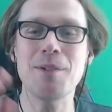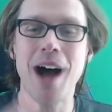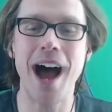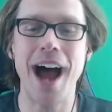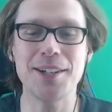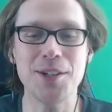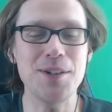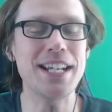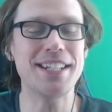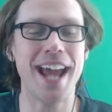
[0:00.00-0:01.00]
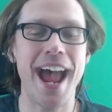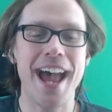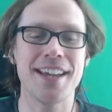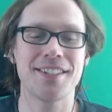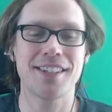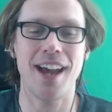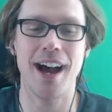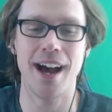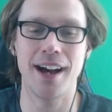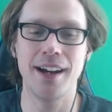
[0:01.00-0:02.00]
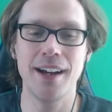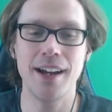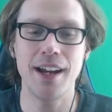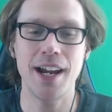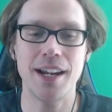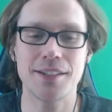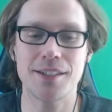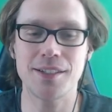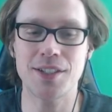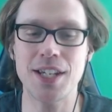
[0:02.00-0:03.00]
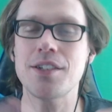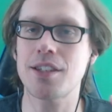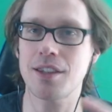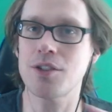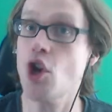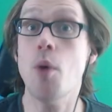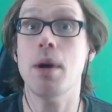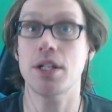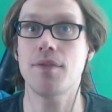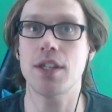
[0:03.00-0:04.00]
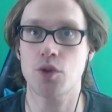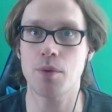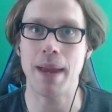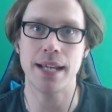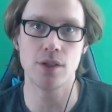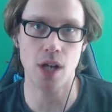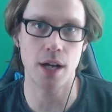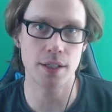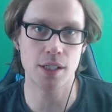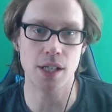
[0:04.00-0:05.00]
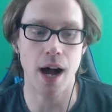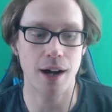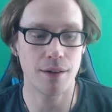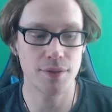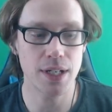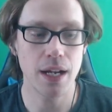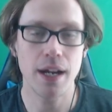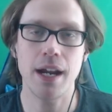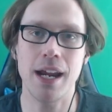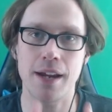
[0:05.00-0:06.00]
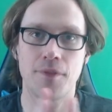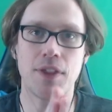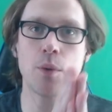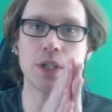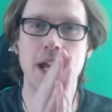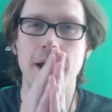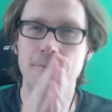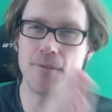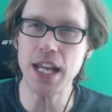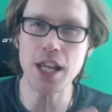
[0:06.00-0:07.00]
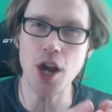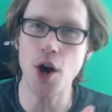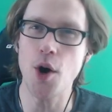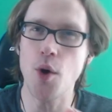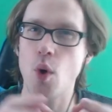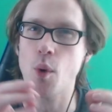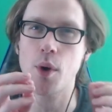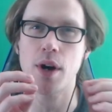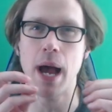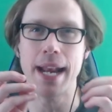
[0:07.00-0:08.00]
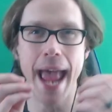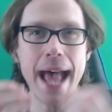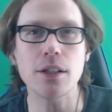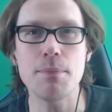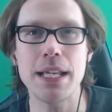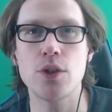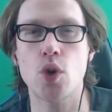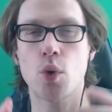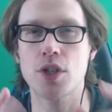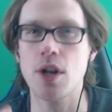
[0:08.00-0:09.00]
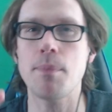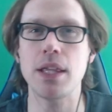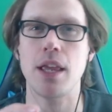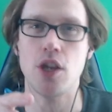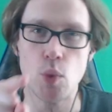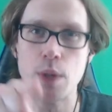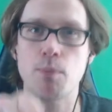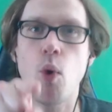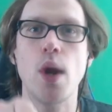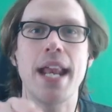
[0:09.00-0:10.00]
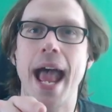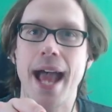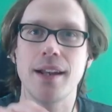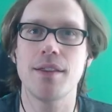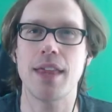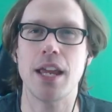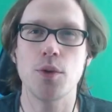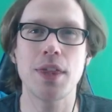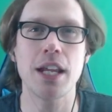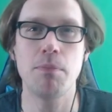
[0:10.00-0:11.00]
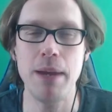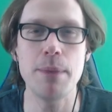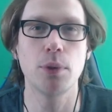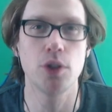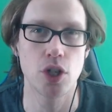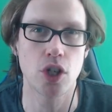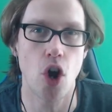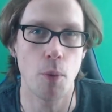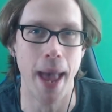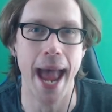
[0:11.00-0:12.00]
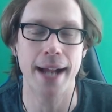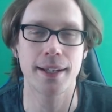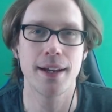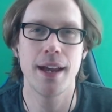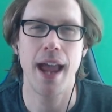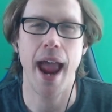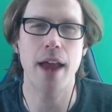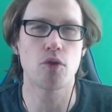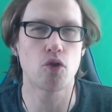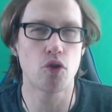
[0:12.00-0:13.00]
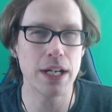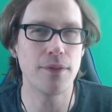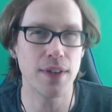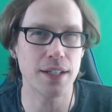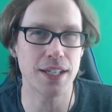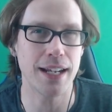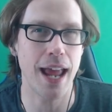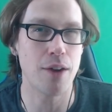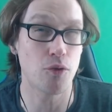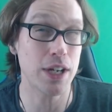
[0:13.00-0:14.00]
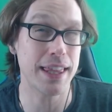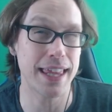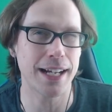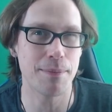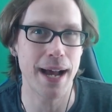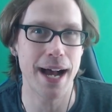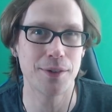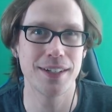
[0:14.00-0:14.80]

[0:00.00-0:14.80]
I do need to ask, since so much of this remains unsolved, if there was a video or an element or something that you would point at that you think people should go back and revisit and rethink about